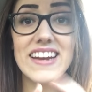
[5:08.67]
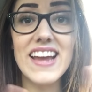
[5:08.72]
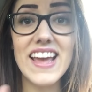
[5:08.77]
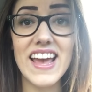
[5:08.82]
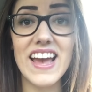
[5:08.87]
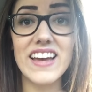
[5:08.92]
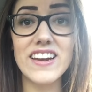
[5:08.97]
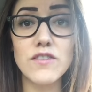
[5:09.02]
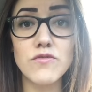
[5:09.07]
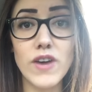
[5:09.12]

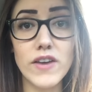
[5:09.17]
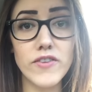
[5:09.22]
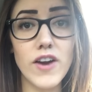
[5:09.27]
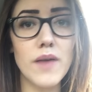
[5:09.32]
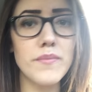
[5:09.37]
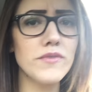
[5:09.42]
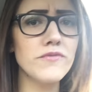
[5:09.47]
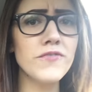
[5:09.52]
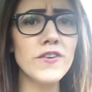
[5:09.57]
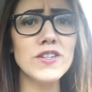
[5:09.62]
And Red
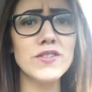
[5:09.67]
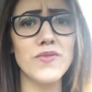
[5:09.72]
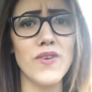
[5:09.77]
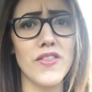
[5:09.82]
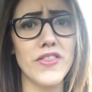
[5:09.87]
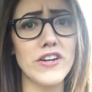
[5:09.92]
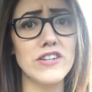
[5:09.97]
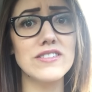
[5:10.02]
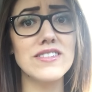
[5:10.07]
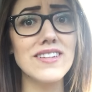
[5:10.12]
Robin, first of
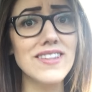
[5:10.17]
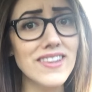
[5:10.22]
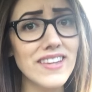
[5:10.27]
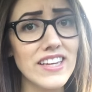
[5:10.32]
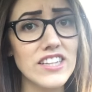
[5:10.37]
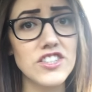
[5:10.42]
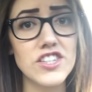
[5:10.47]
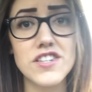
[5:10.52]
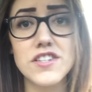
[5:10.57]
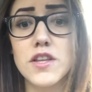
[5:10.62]
all, they're
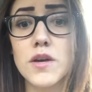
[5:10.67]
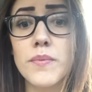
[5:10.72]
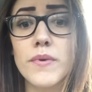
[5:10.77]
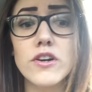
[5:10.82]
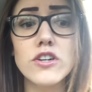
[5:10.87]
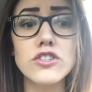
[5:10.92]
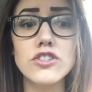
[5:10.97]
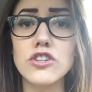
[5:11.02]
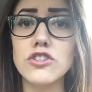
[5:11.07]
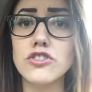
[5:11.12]
delicious. Their
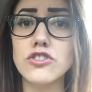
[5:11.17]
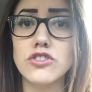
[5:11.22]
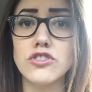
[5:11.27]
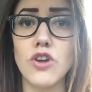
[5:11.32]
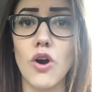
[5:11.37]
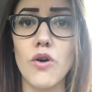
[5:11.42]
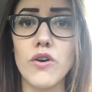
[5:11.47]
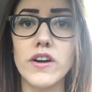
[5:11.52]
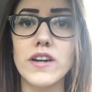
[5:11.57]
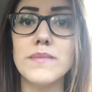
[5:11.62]
burgers are
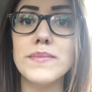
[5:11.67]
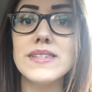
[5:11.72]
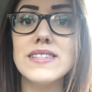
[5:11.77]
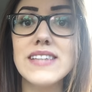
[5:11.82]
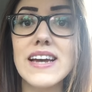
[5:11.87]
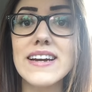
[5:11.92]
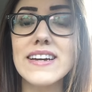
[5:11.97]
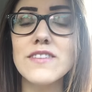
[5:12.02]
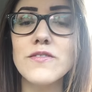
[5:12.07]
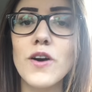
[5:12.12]
so good. But
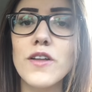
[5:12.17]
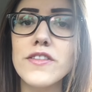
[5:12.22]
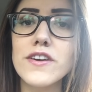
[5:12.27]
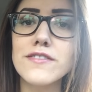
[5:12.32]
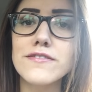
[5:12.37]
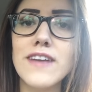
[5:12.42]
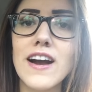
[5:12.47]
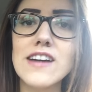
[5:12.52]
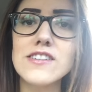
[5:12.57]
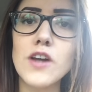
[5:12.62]
second of all,
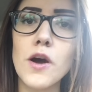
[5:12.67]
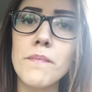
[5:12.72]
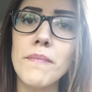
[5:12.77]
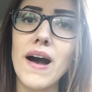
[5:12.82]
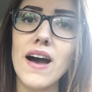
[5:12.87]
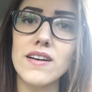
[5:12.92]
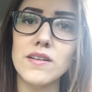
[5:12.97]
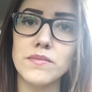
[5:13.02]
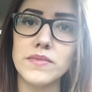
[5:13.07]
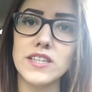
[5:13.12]
their fries are
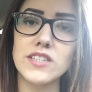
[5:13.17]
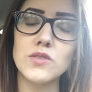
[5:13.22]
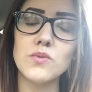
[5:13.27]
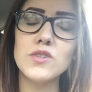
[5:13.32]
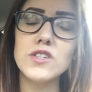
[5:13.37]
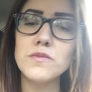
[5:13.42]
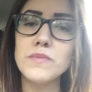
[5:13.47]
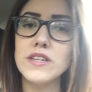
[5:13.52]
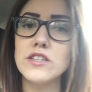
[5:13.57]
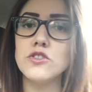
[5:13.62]
bottomless,
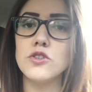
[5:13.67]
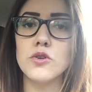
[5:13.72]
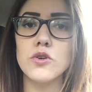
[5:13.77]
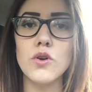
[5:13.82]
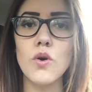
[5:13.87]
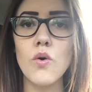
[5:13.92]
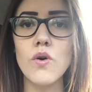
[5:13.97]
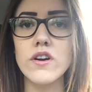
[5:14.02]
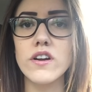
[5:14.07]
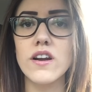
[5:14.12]
which means you
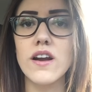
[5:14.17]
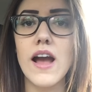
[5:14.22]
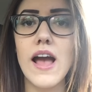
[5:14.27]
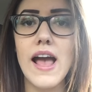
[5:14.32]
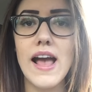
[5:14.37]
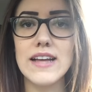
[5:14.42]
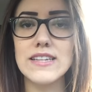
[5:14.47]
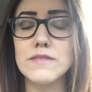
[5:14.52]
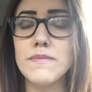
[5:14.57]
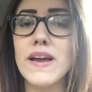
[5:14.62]
can order
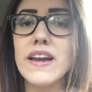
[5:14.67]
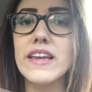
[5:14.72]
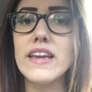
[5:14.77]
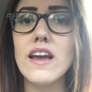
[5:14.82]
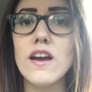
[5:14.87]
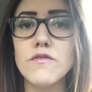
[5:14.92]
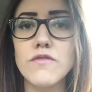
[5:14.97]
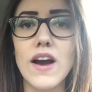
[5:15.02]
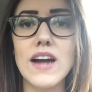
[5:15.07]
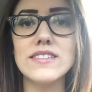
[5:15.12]
as many
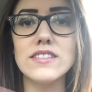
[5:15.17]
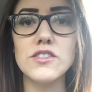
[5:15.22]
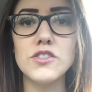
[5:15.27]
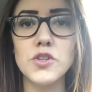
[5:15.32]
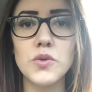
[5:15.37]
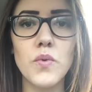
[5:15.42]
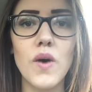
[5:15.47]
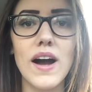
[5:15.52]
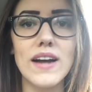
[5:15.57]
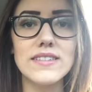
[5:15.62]
fries as
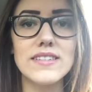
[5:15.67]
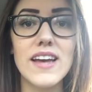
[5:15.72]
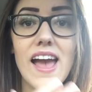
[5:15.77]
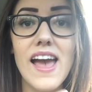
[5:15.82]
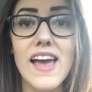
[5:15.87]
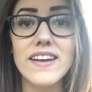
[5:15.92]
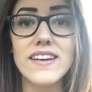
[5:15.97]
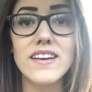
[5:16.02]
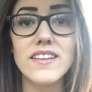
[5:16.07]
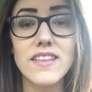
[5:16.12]
you want.
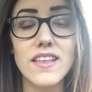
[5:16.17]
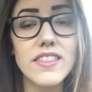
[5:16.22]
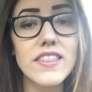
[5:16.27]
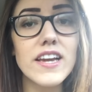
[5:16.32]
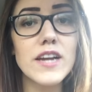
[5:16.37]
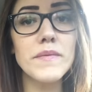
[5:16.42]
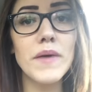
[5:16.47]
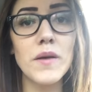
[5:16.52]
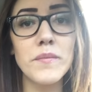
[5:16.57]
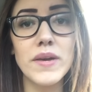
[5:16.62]
And the
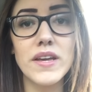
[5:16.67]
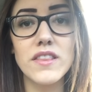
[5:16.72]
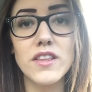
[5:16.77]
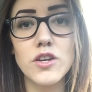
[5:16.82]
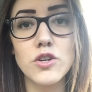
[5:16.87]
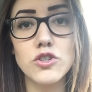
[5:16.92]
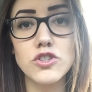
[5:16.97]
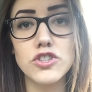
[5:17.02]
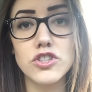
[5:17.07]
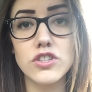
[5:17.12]
thing about me
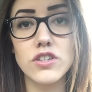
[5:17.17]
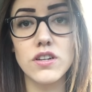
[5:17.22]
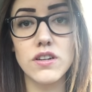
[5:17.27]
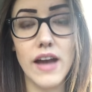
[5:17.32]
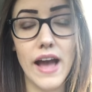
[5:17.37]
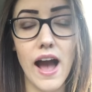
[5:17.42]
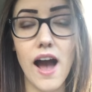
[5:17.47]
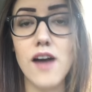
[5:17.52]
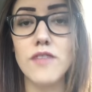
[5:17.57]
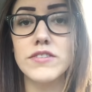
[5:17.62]
that you should
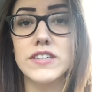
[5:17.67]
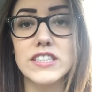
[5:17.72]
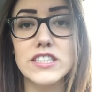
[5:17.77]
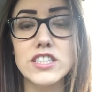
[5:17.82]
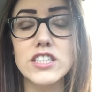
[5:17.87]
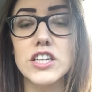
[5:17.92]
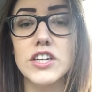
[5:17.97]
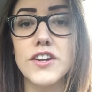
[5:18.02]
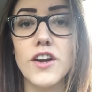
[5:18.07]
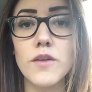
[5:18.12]

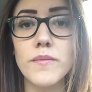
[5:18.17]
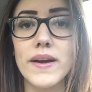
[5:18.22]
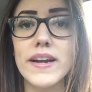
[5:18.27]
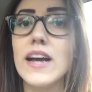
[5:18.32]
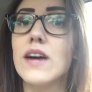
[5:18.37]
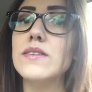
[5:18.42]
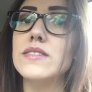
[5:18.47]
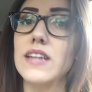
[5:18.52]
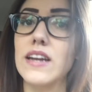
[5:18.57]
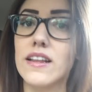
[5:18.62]
obviously know by
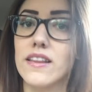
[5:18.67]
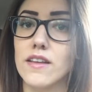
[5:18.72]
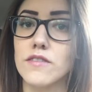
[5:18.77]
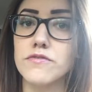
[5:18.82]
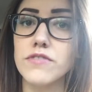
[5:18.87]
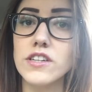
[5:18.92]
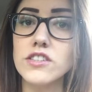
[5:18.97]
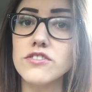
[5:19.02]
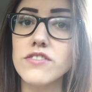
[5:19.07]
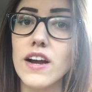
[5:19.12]
now is that I love
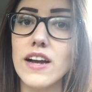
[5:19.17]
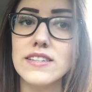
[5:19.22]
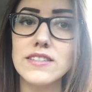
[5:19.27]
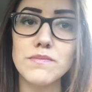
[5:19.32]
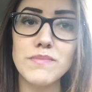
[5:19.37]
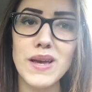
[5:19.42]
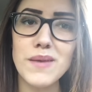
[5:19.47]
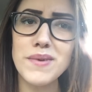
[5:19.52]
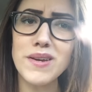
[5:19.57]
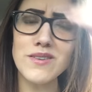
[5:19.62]
French fries.
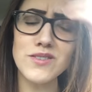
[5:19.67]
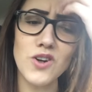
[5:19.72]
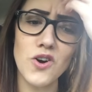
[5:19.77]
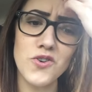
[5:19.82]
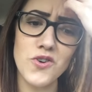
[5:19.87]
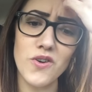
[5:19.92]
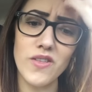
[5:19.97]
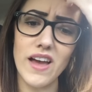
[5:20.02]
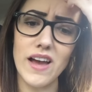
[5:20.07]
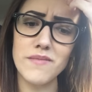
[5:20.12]
Maybe you
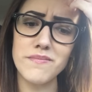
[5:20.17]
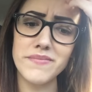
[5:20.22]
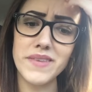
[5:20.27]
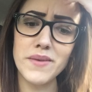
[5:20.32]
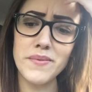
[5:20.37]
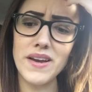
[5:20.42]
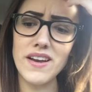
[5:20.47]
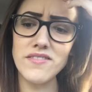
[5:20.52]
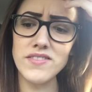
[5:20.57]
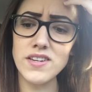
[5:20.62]
don't know that.
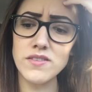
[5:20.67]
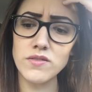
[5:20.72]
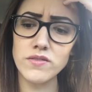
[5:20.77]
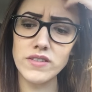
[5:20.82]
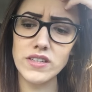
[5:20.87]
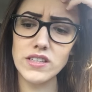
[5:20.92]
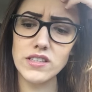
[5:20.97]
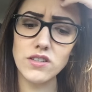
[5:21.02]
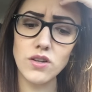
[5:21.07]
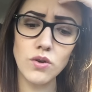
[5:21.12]
Maybe I've never
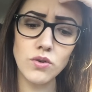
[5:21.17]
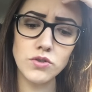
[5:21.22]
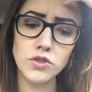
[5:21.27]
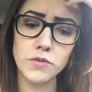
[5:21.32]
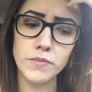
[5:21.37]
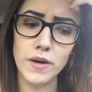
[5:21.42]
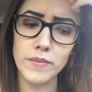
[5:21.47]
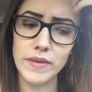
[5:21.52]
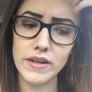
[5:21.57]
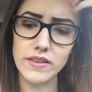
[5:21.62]
really told you
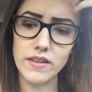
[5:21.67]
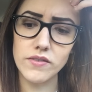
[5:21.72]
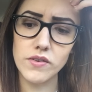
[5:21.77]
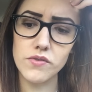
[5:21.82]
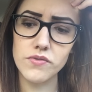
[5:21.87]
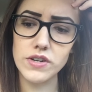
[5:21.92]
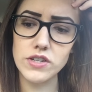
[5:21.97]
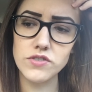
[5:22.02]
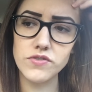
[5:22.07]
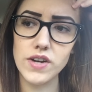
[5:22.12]
about my love
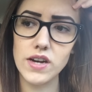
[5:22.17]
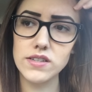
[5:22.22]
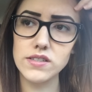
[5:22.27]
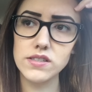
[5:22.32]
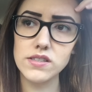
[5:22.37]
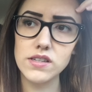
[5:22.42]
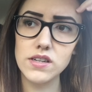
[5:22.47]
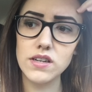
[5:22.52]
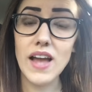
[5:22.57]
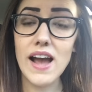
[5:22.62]
of French
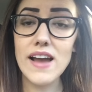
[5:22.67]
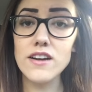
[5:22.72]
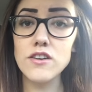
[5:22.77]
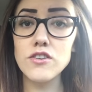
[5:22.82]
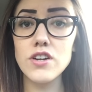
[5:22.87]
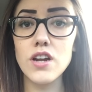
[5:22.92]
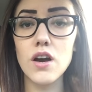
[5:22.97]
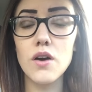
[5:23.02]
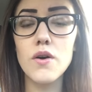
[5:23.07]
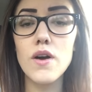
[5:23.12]
fries. I
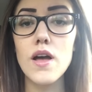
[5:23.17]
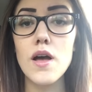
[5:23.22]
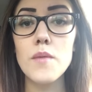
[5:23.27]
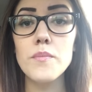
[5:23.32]
don't know.